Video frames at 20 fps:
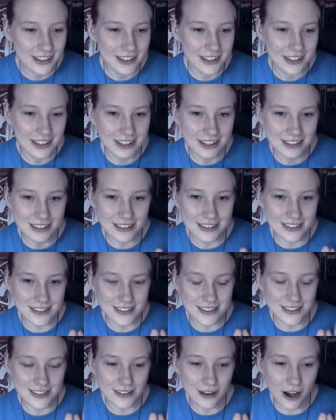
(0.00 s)

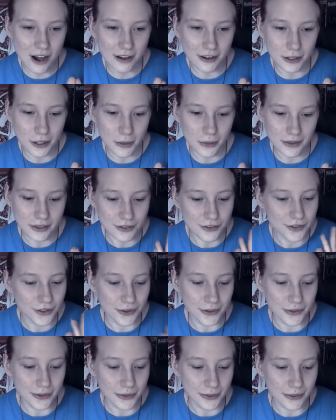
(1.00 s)
is not going
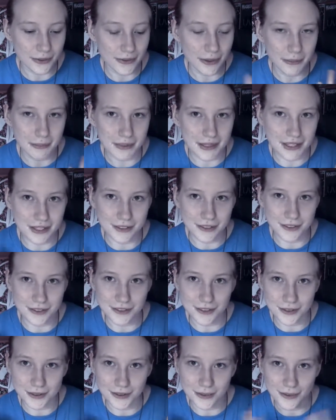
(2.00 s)
to appeal
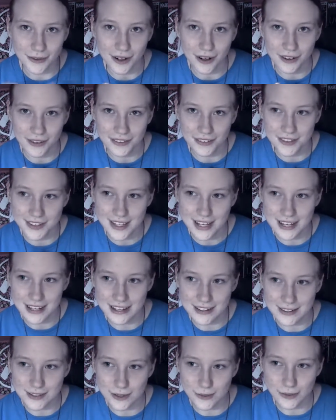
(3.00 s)
to all the
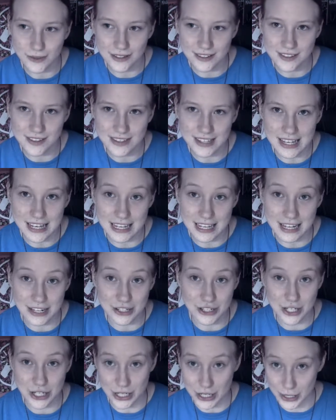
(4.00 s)
signs once they
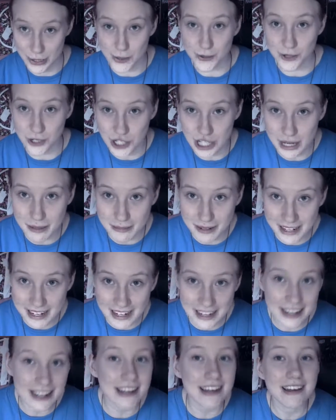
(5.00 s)
get to know
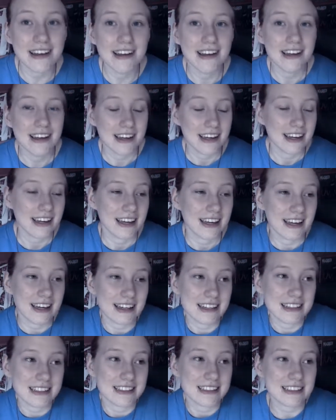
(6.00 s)
Gemini.
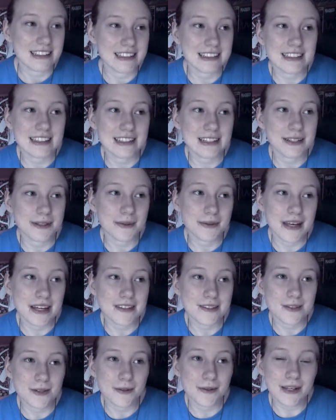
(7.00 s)
And, you know,
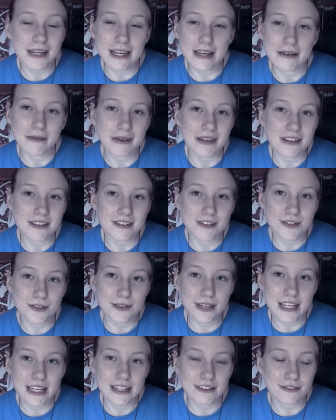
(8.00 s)
that's okay because
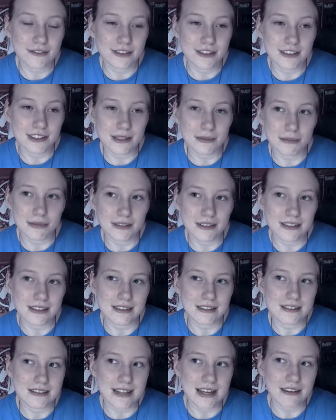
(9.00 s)
you can't really
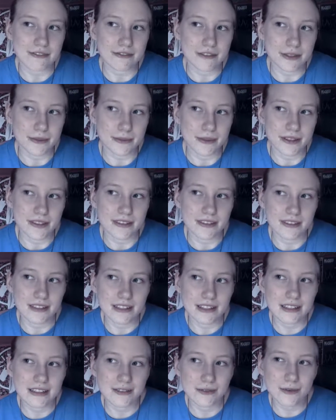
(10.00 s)
please everyone.
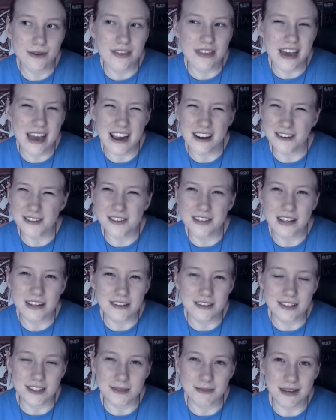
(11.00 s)
And with air
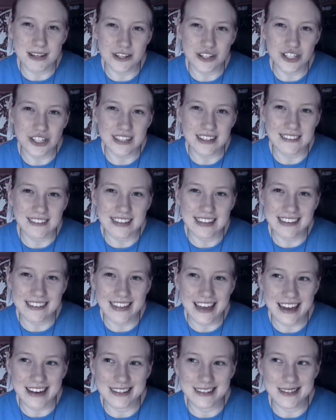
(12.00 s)
signs especially, I think
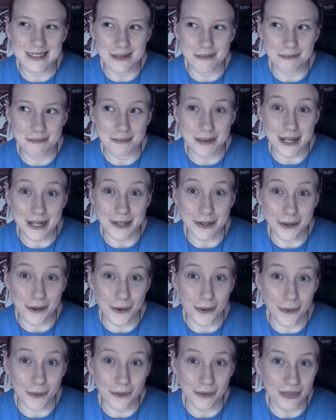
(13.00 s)
that is the main
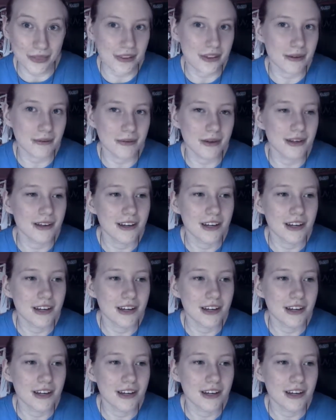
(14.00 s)
goal with them.